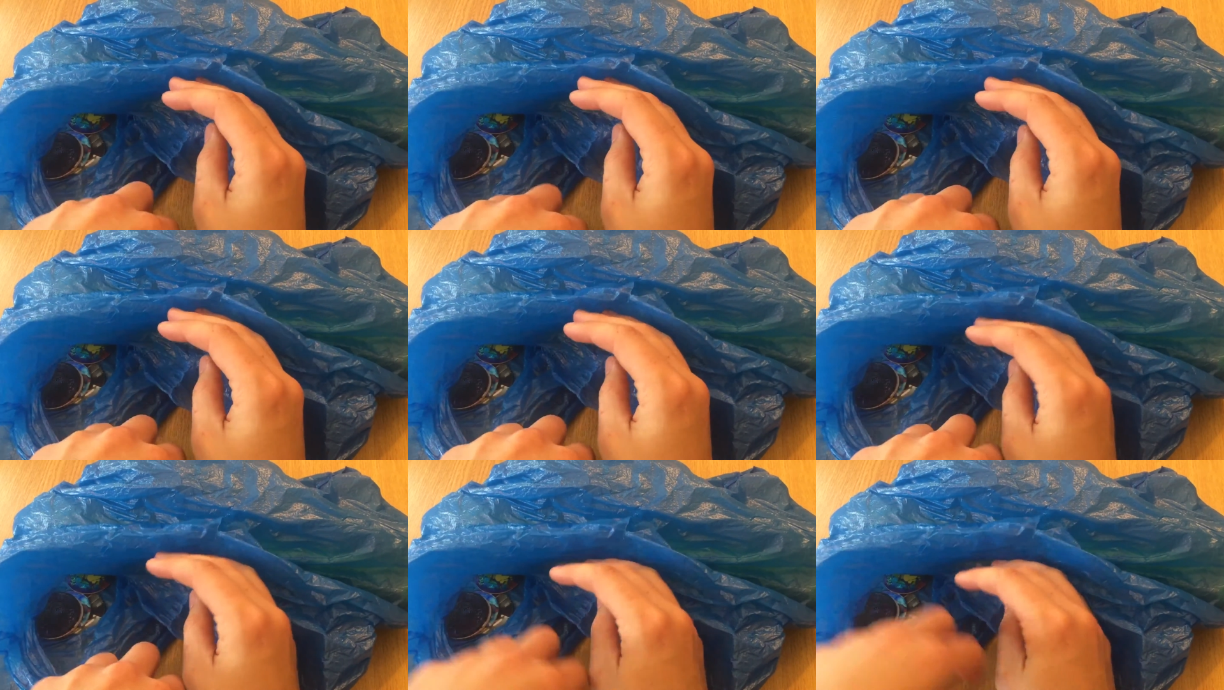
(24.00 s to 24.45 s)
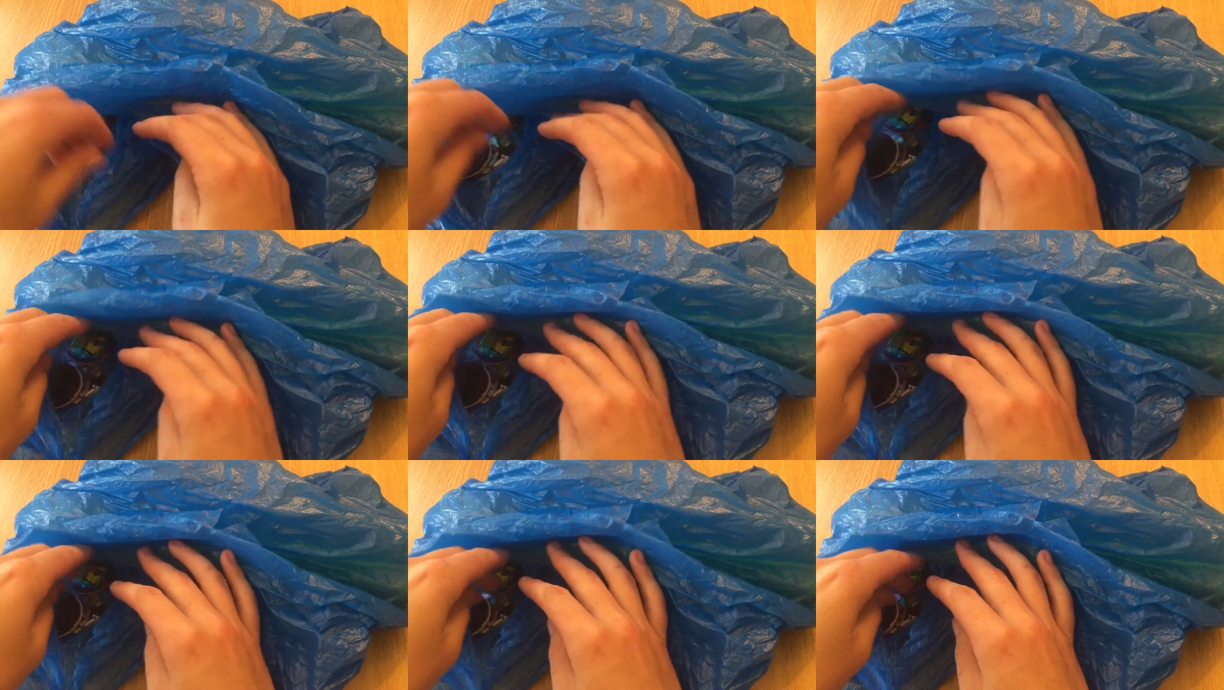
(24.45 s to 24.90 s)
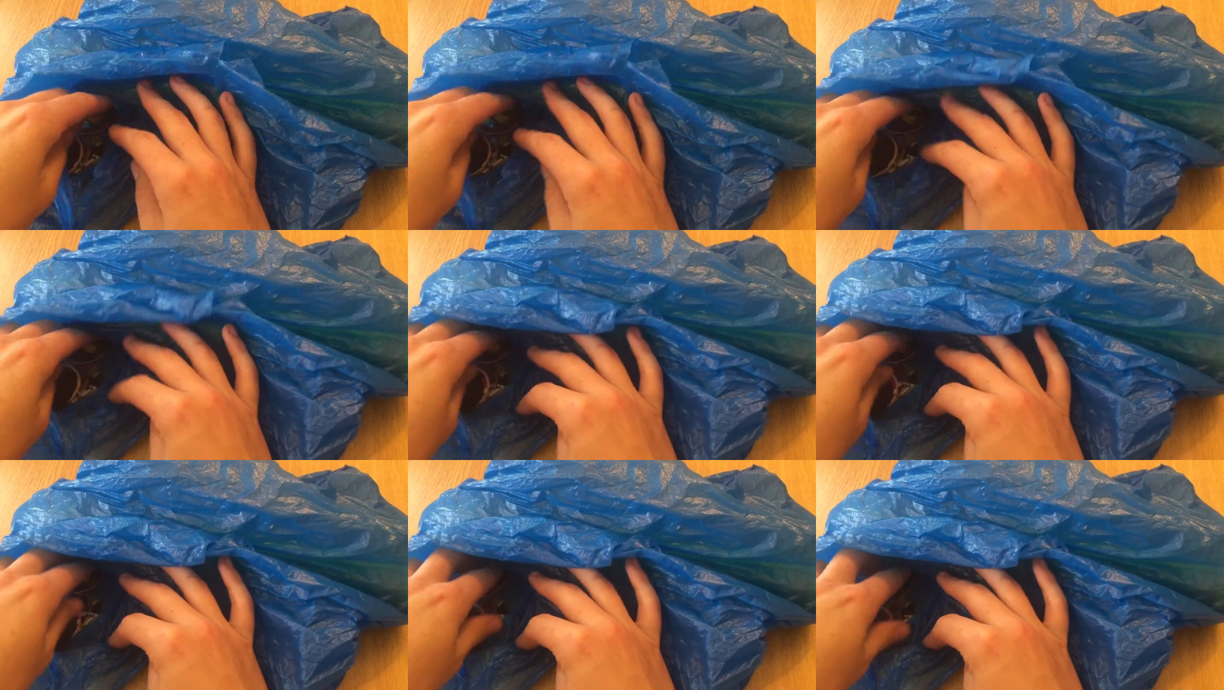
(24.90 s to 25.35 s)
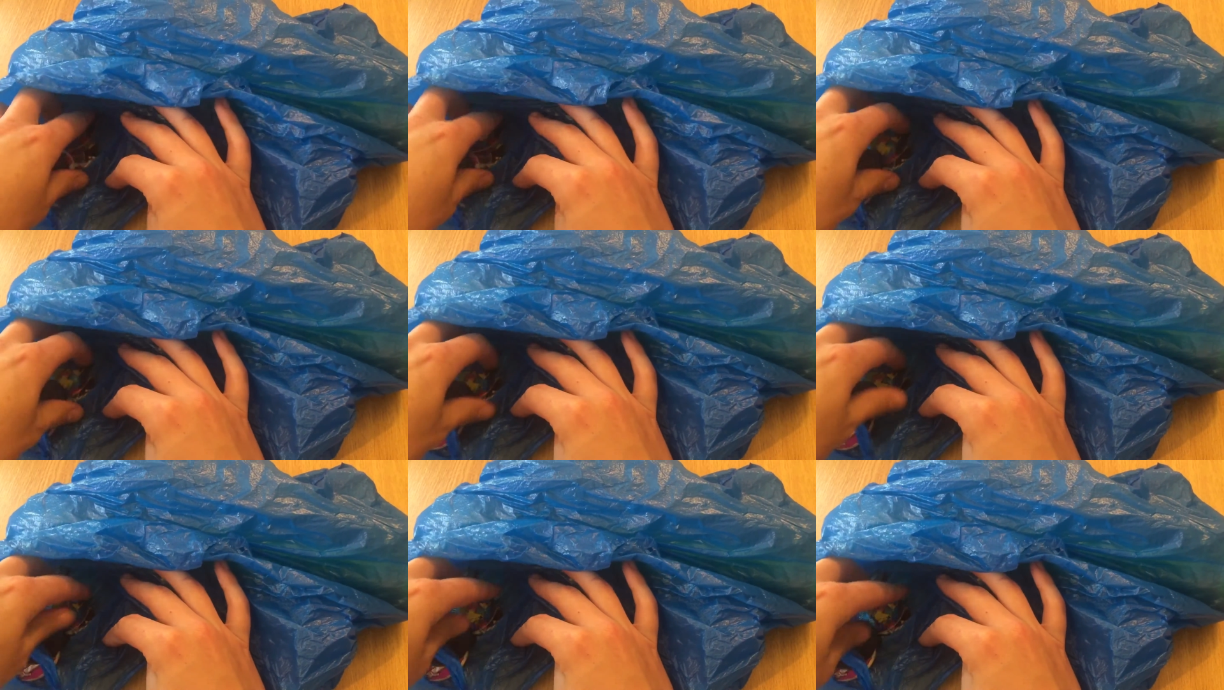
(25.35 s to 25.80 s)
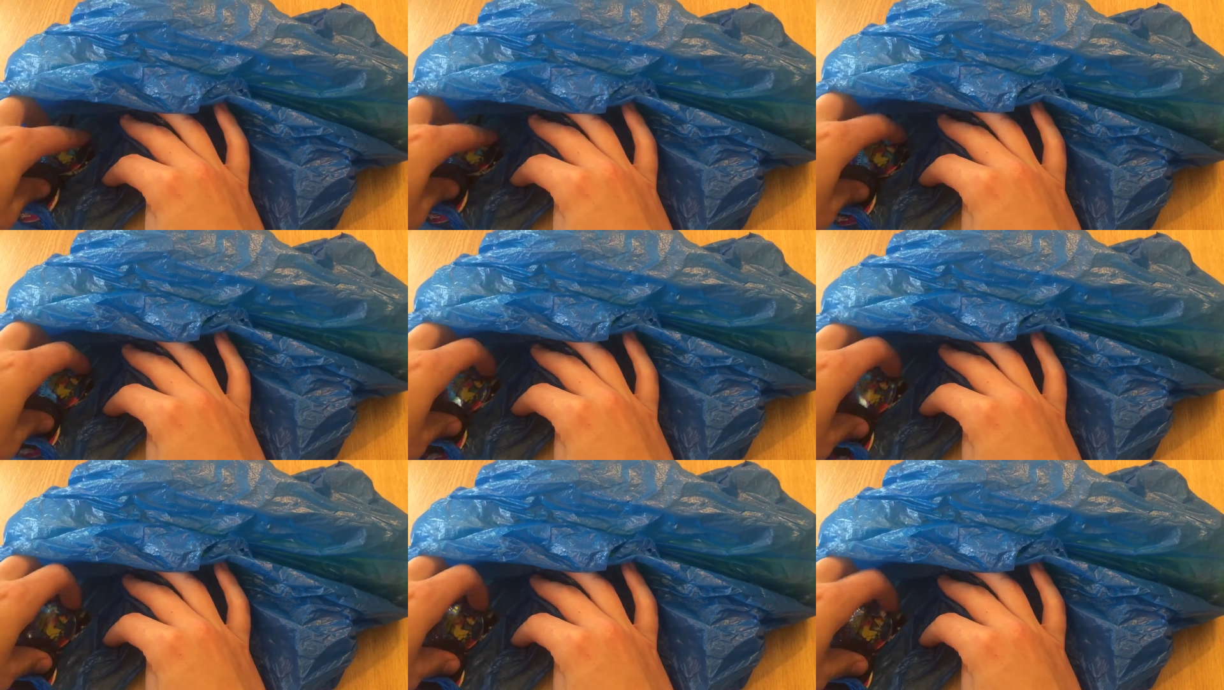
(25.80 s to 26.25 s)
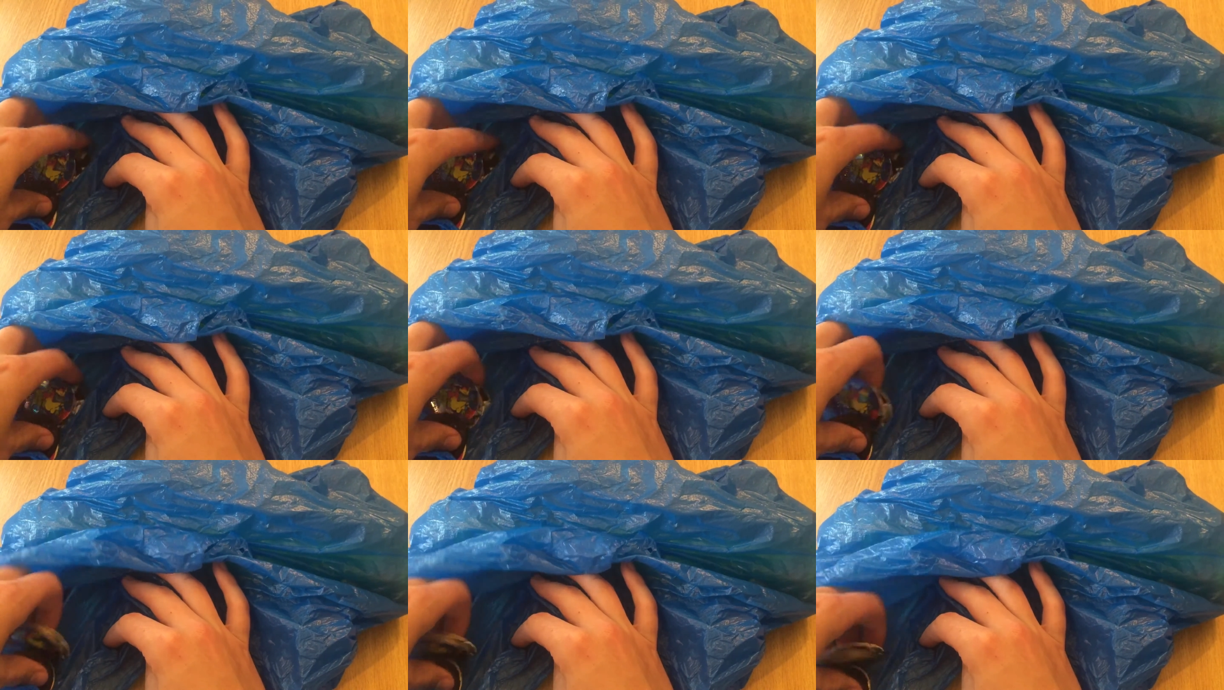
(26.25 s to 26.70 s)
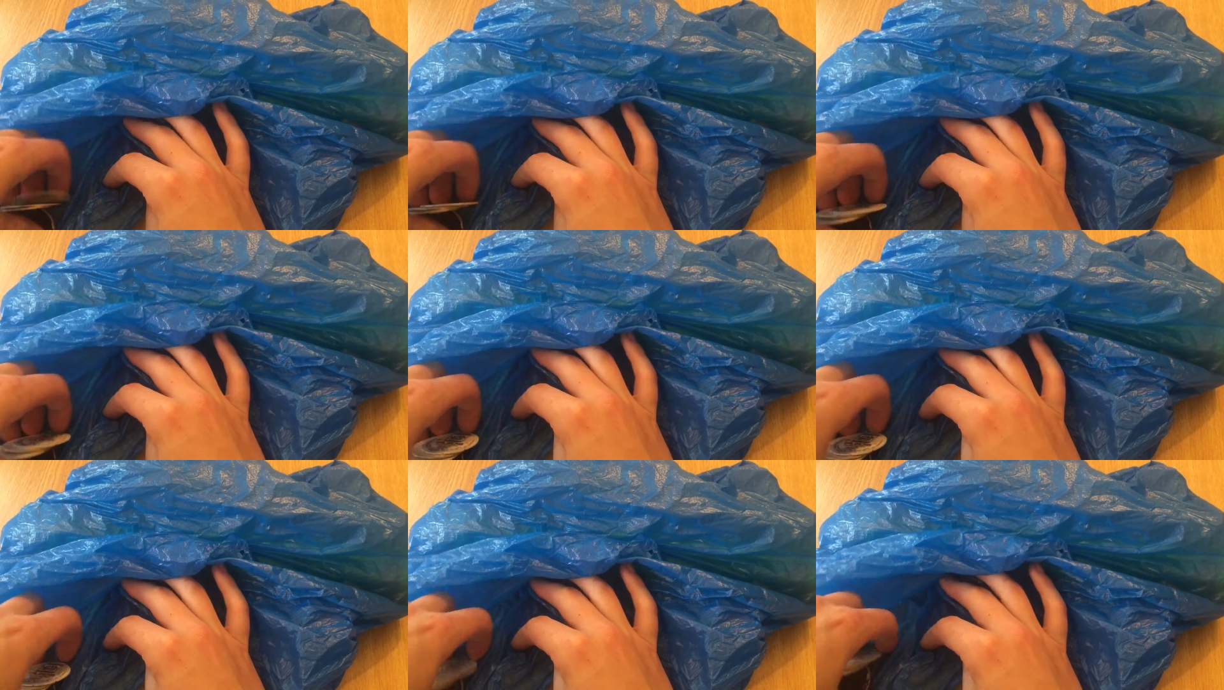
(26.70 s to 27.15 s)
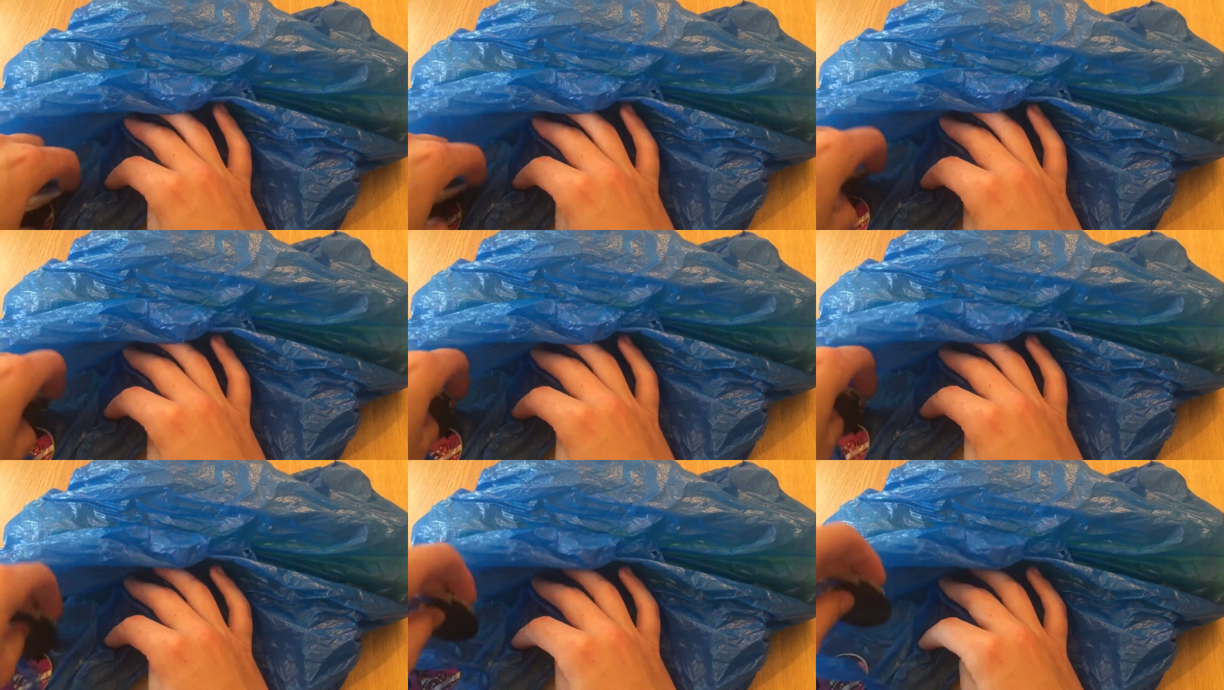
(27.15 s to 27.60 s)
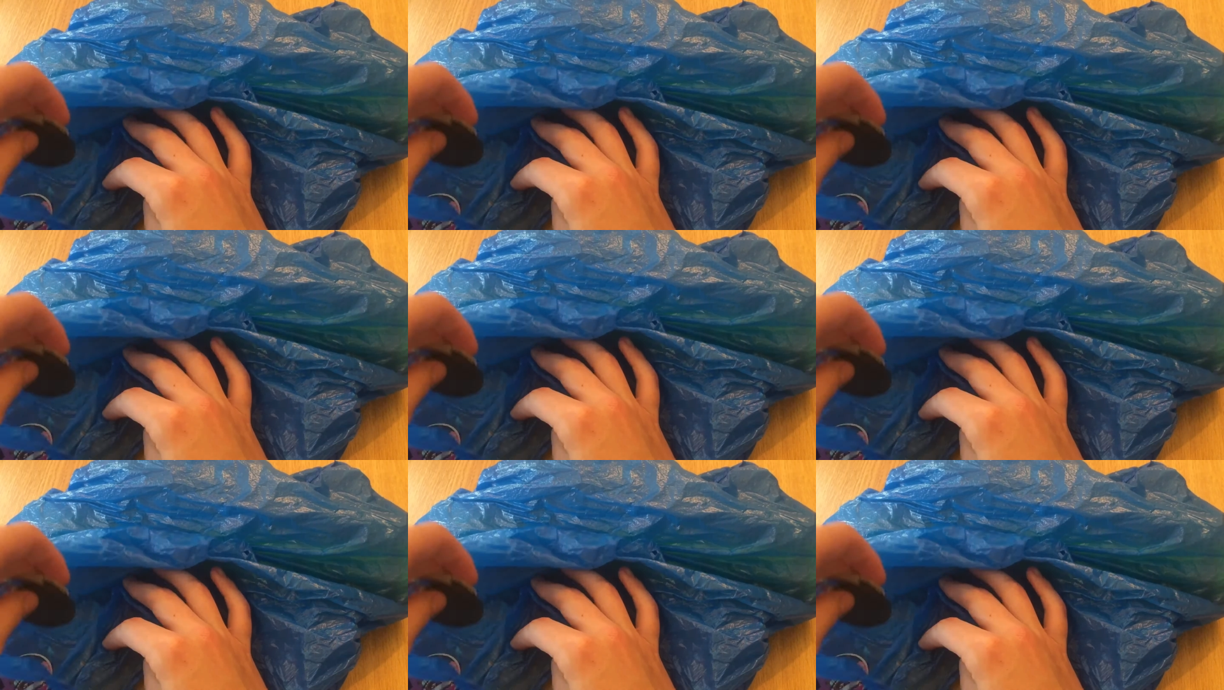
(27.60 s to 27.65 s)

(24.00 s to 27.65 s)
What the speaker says: (no speaker visible)